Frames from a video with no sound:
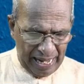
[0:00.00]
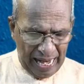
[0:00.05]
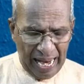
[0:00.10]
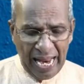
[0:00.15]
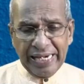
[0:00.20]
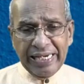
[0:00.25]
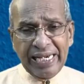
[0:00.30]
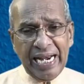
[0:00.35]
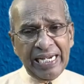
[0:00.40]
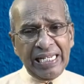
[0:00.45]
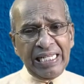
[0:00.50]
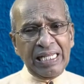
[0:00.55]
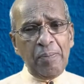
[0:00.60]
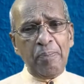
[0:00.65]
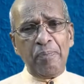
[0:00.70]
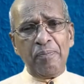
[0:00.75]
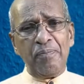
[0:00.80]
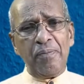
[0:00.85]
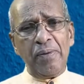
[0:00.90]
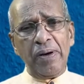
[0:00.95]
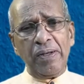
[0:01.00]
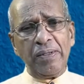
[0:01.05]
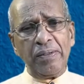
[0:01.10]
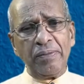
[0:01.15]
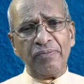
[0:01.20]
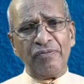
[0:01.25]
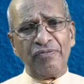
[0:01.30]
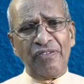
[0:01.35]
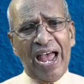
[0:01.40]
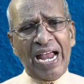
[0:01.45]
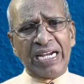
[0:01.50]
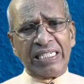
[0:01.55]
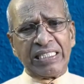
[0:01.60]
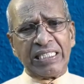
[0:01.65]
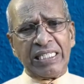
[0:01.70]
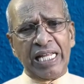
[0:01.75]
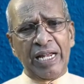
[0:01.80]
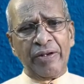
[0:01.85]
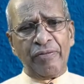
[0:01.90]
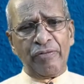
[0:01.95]
And another fact
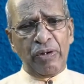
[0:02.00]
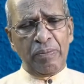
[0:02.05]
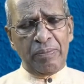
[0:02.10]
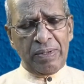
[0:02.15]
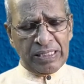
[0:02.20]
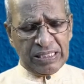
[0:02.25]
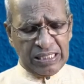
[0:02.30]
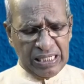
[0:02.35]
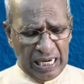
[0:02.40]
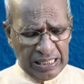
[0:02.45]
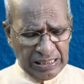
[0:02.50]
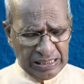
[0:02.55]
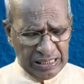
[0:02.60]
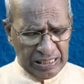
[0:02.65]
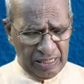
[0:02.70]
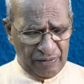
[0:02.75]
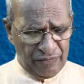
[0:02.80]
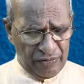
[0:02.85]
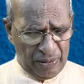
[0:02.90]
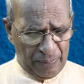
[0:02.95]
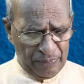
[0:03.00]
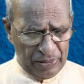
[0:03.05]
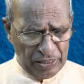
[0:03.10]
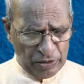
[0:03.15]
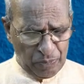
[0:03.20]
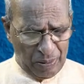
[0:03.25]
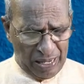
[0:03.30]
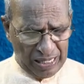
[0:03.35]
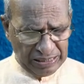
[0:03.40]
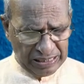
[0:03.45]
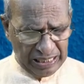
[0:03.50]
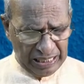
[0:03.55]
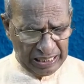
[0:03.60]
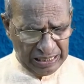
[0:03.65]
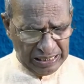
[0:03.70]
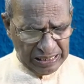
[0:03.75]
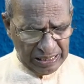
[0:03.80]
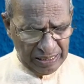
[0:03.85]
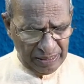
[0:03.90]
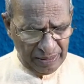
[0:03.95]
that we must consider from this
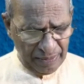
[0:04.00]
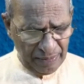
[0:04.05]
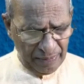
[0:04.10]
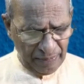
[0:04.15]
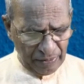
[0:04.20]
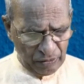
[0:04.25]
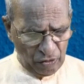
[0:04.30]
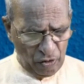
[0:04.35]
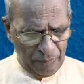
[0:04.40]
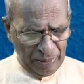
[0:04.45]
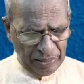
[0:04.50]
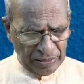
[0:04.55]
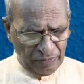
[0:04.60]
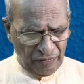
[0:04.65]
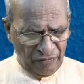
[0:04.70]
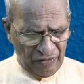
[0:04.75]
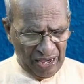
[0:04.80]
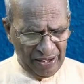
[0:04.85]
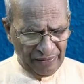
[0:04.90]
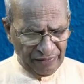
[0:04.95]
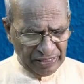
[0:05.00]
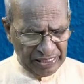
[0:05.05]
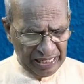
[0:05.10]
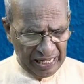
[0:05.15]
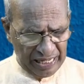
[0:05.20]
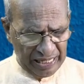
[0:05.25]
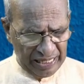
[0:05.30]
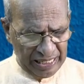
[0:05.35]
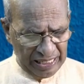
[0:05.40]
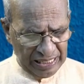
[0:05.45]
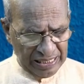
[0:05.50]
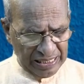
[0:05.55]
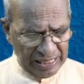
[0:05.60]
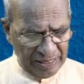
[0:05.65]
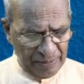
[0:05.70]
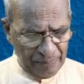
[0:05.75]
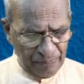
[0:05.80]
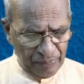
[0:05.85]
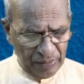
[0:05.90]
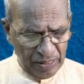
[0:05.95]
passage, Romans 5.10
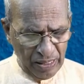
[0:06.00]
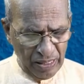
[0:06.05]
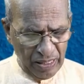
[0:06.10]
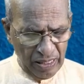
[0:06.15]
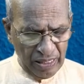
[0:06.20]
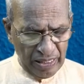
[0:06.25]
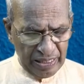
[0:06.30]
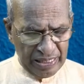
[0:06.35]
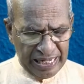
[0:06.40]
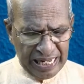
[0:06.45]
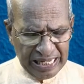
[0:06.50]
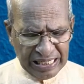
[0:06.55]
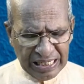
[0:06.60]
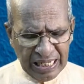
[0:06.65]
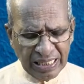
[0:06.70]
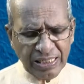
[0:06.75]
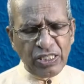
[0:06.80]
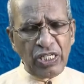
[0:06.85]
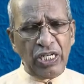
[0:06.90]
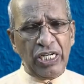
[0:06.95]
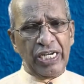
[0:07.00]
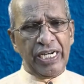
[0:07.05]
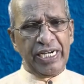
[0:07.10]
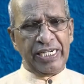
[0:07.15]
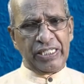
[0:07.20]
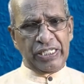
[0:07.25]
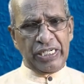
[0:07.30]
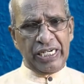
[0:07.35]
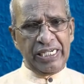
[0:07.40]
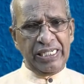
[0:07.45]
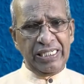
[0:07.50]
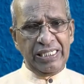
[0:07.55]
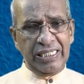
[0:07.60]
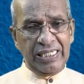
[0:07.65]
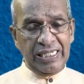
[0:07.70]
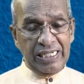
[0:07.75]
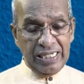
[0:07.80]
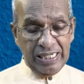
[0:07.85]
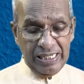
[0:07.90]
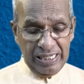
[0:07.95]
is reconciliation
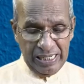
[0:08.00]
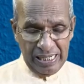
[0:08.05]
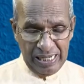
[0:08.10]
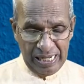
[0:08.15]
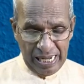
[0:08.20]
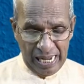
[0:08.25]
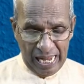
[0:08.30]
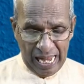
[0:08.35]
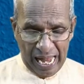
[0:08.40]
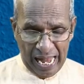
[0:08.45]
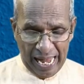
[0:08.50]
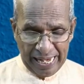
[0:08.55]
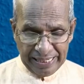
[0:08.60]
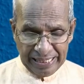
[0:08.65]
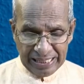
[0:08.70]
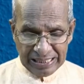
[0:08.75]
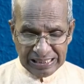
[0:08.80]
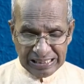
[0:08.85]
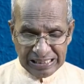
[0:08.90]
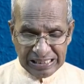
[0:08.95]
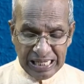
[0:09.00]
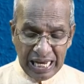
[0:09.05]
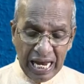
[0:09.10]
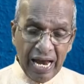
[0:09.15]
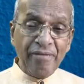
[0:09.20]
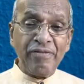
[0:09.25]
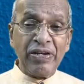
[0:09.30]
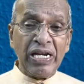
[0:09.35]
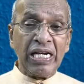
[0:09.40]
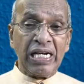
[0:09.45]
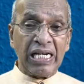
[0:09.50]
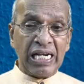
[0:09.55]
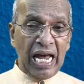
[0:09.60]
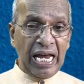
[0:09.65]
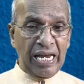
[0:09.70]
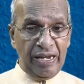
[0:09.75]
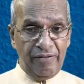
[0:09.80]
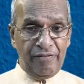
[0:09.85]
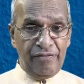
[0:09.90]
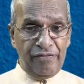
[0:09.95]
and a saving
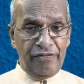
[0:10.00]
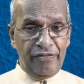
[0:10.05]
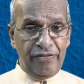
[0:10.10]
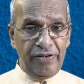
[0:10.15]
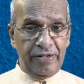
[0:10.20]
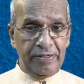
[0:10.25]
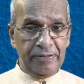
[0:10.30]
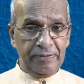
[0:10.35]
life.